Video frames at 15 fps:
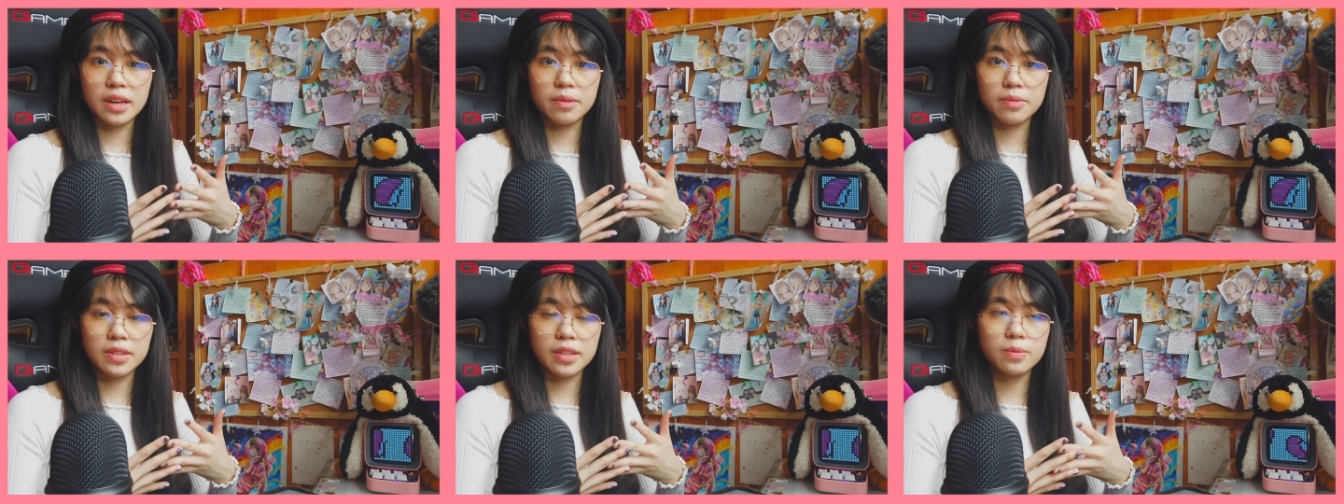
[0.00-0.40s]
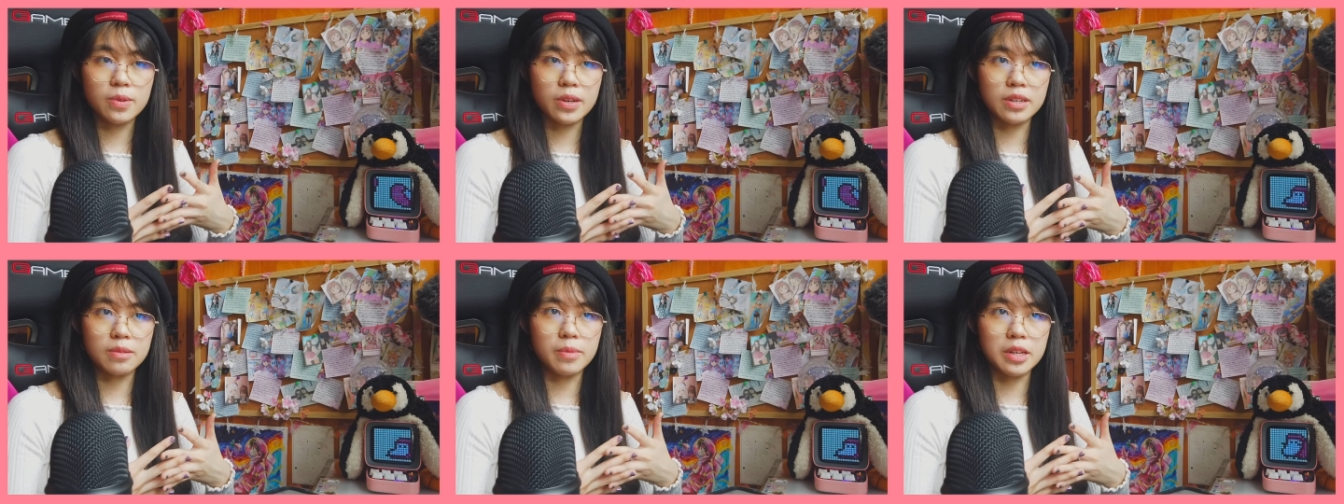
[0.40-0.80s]
I really
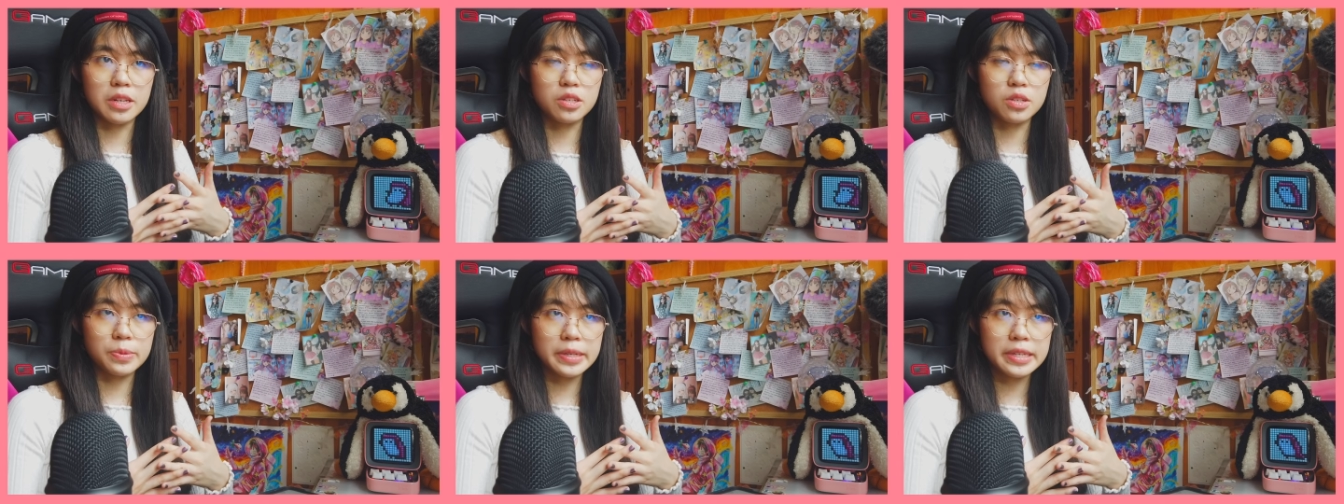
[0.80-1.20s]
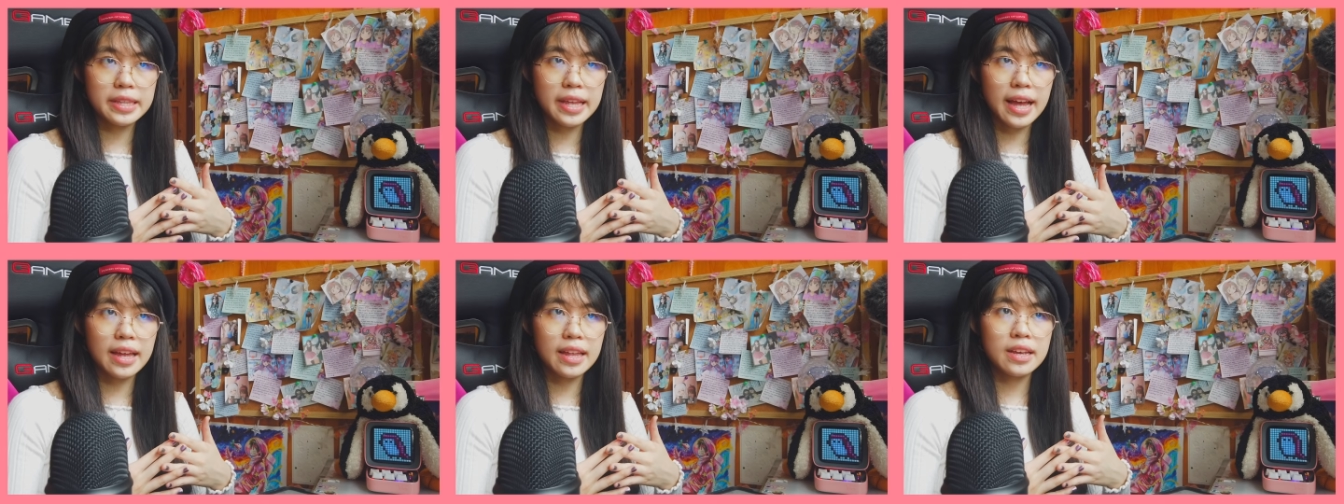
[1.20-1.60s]
recommend doing
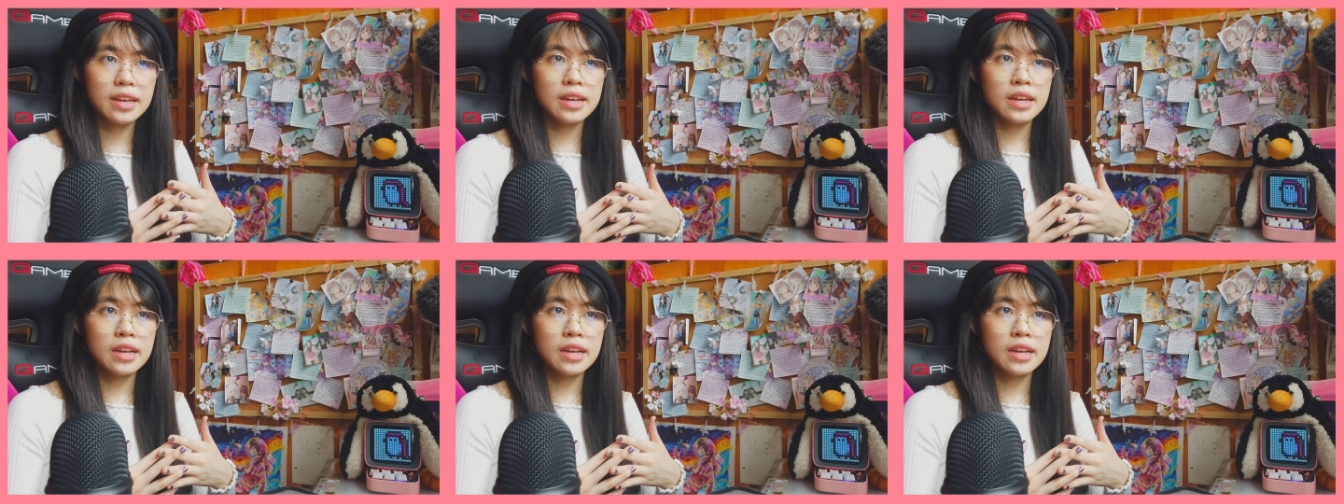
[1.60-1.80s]
that.